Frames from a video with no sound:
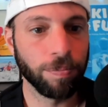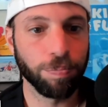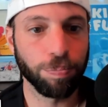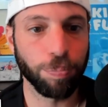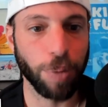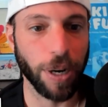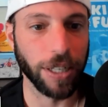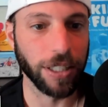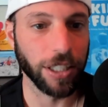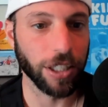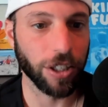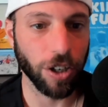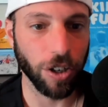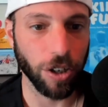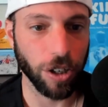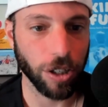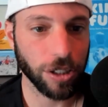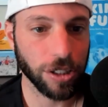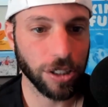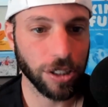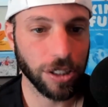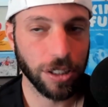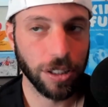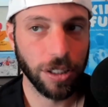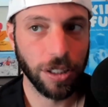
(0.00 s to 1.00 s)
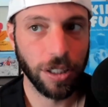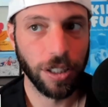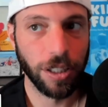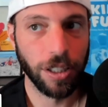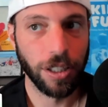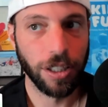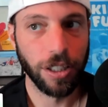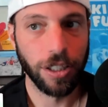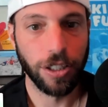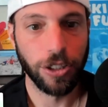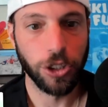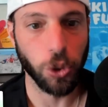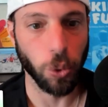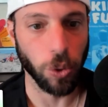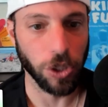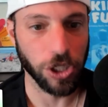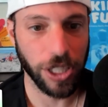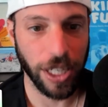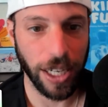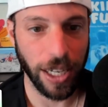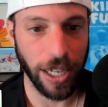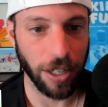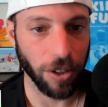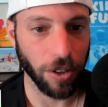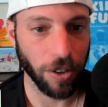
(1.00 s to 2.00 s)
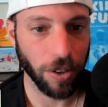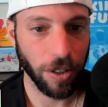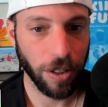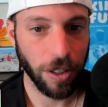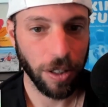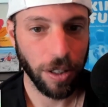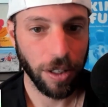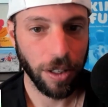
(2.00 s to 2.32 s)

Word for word: Brandin Cooks, George Kittle,